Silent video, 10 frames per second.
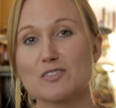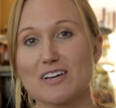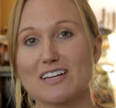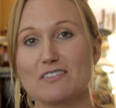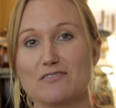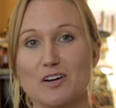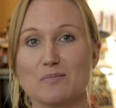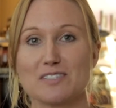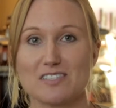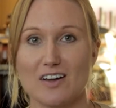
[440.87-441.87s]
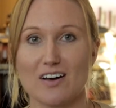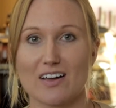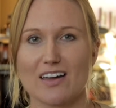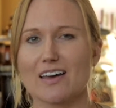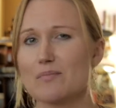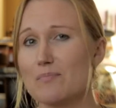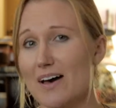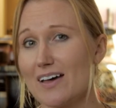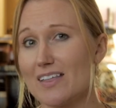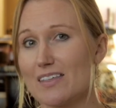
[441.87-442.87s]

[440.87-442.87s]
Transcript: traded firms' stock and compile